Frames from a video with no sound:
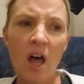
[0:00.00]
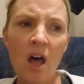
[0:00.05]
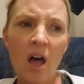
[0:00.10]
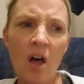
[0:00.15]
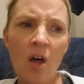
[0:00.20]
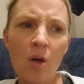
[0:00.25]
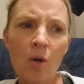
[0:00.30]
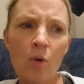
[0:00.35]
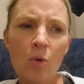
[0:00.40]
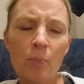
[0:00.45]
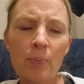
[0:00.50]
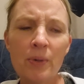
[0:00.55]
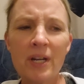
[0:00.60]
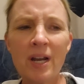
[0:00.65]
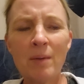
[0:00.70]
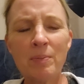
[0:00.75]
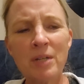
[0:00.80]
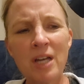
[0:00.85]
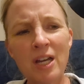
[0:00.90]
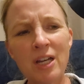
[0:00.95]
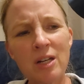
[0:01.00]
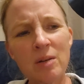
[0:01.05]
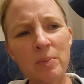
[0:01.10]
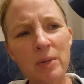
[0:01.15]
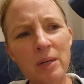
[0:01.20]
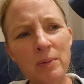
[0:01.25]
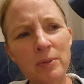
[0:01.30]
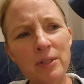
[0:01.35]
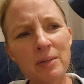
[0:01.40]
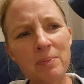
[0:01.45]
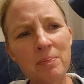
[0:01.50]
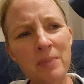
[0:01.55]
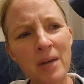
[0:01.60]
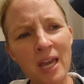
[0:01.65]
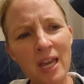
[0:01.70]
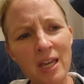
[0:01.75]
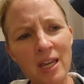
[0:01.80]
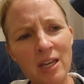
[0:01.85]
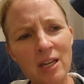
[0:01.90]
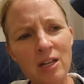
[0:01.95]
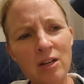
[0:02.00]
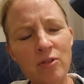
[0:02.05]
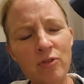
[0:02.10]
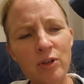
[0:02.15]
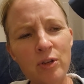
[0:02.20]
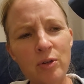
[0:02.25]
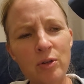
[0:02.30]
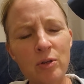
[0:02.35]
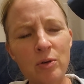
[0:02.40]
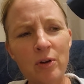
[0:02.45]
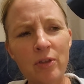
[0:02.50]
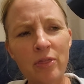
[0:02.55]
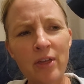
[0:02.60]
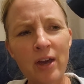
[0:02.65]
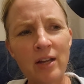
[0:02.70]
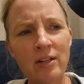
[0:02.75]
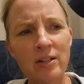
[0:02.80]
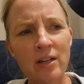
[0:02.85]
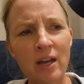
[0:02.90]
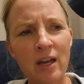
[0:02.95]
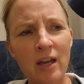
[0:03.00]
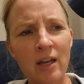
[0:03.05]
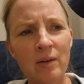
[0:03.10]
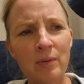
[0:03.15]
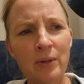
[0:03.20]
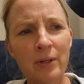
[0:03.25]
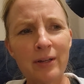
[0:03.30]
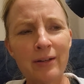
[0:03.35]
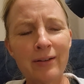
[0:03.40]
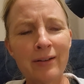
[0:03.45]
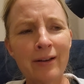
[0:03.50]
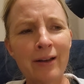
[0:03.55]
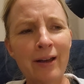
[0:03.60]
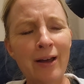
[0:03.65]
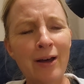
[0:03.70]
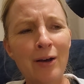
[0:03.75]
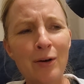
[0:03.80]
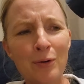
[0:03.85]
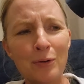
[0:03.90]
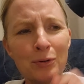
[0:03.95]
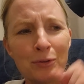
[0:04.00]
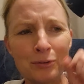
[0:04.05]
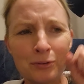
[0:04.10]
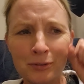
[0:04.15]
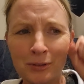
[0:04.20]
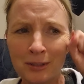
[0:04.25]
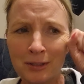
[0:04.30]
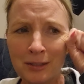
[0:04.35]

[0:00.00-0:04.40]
oh, but I'm not going to be able to make it if you do it that day. Like, oh,